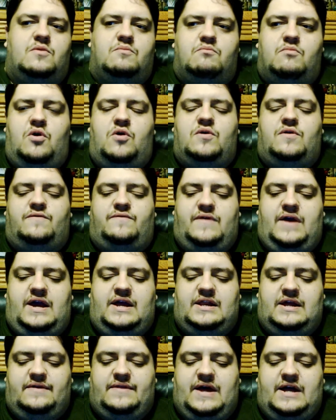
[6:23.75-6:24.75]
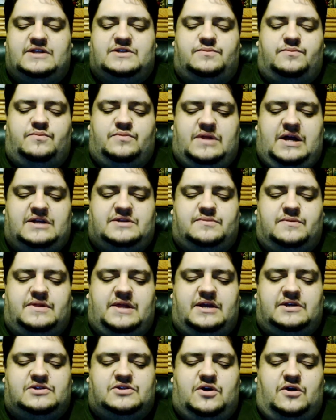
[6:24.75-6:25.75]
motivate, and that's that's what
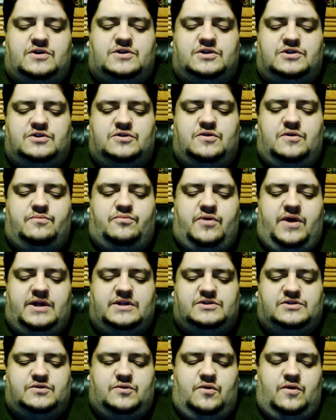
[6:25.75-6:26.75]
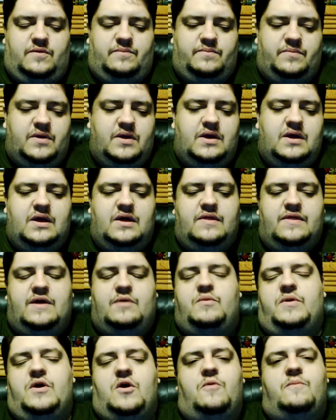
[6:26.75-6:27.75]
they start to do to brainstorm.
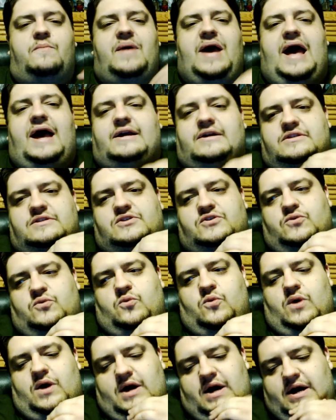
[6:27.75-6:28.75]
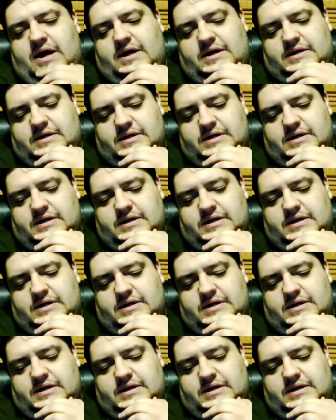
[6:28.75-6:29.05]
Then we go back to uh,